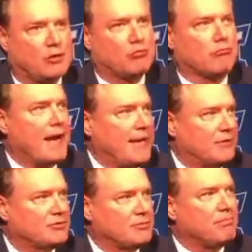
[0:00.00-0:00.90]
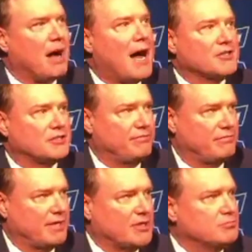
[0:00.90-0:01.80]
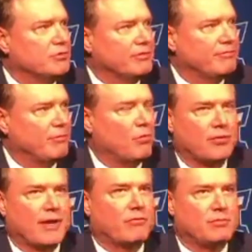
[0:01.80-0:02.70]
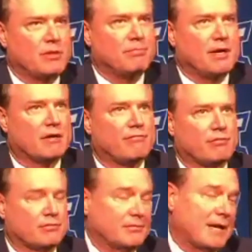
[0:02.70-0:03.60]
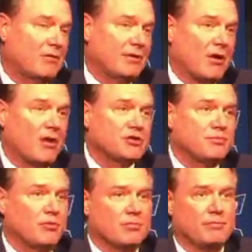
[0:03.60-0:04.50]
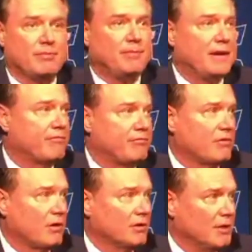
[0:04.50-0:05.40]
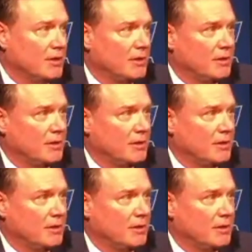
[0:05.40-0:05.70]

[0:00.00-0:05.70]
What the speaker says: create some positive things moving forward that would be better for not only our sport, but better for all,